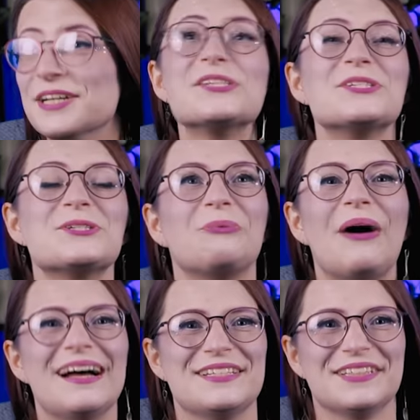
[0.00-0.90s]

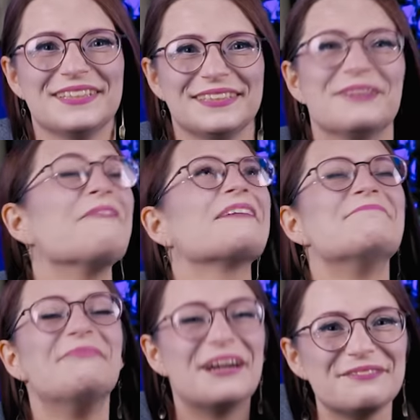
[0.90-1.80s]
Swudge! What a
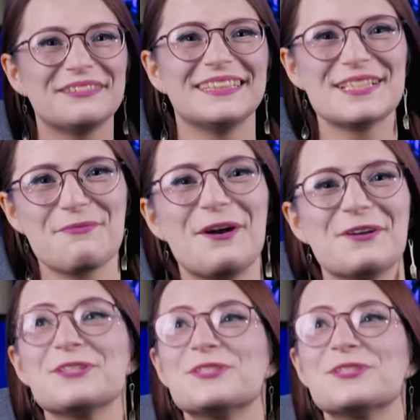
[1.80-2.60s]
marvelous word!